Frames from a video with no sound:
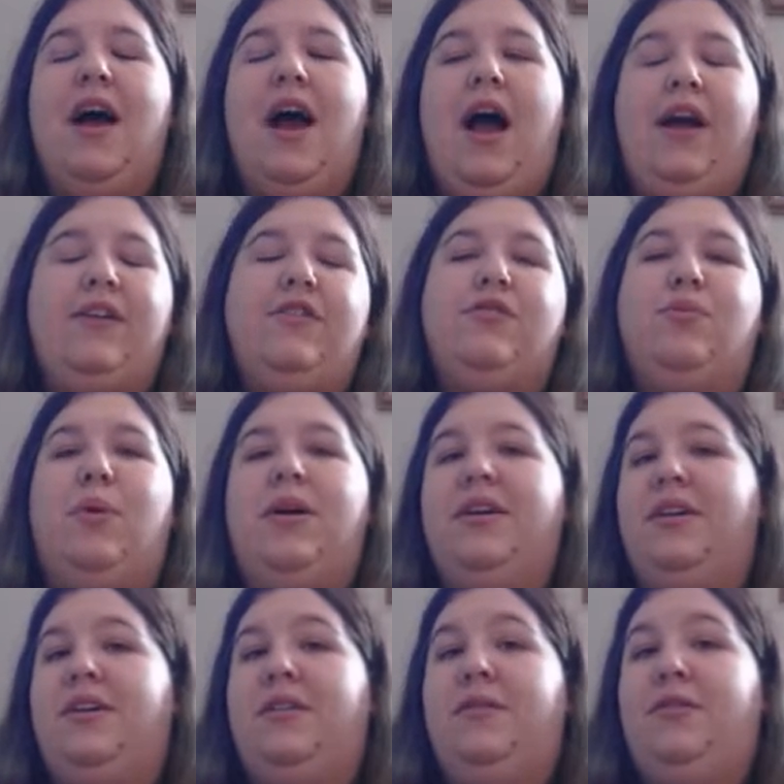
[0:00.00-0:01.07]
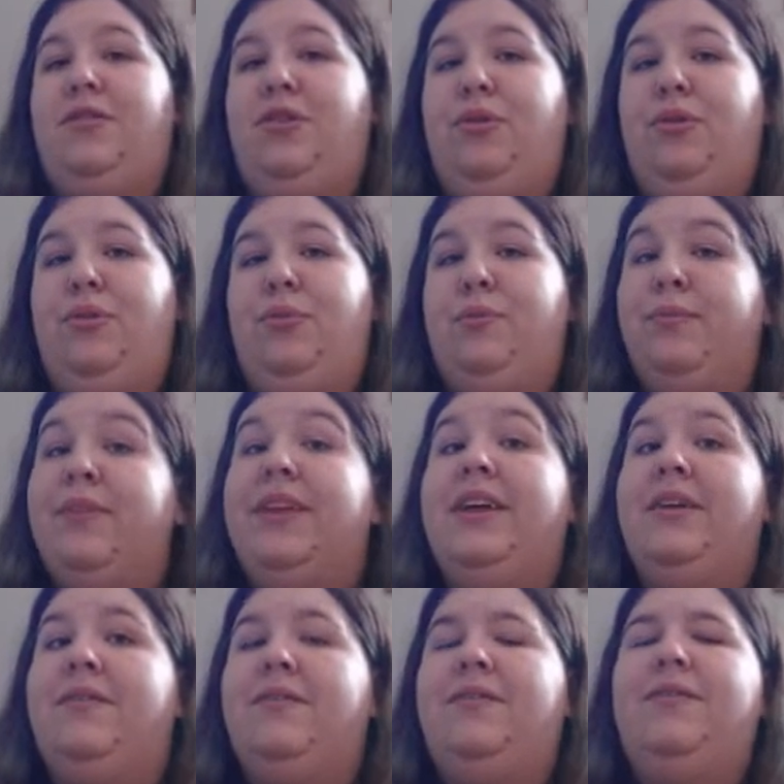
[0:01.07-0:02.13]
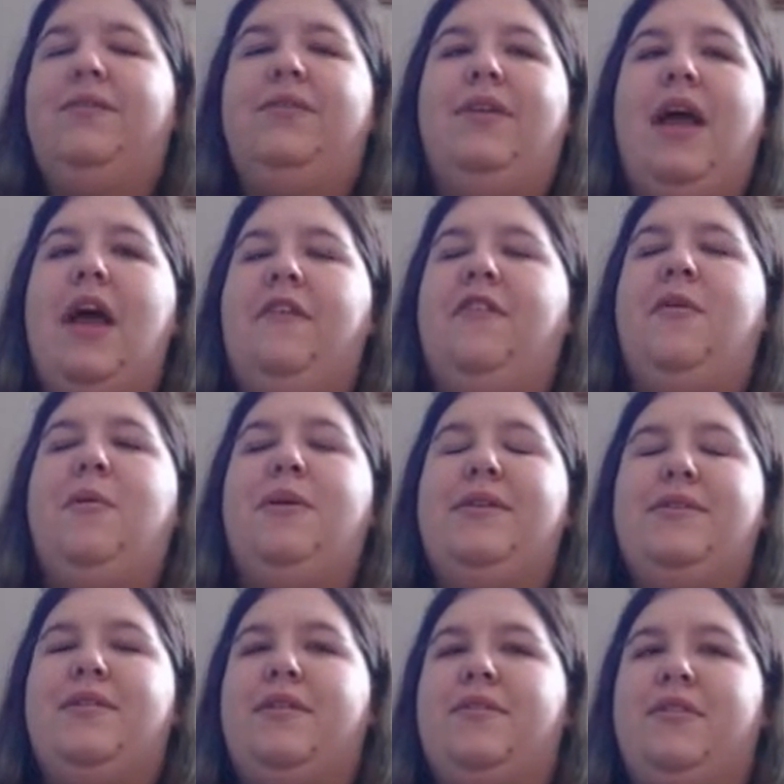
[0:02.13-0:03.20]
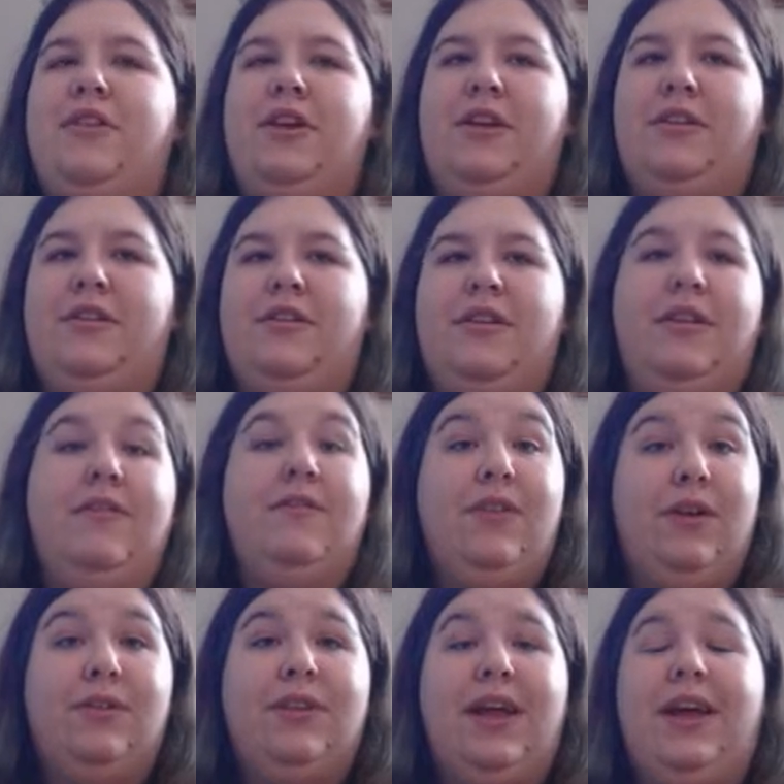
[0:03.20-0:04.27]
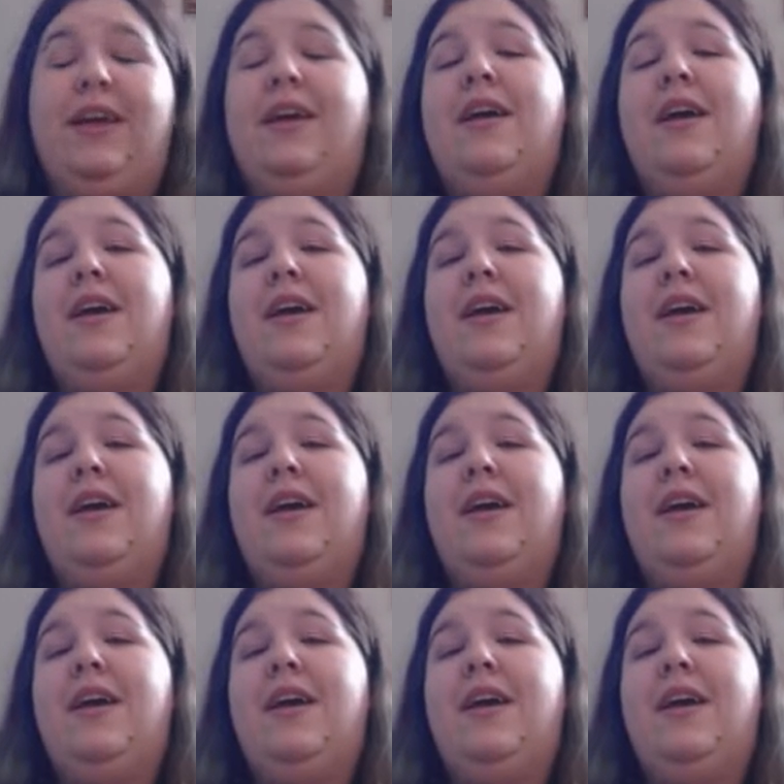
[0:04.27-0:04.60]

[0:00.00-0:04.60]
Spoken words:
I just wanted to live. Everyone deserves a chance to live, don't they?